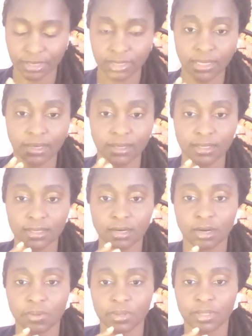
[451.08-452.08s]
Now let's
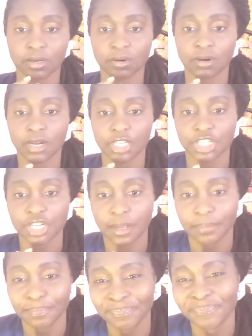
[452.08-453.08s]
start with the karate chop.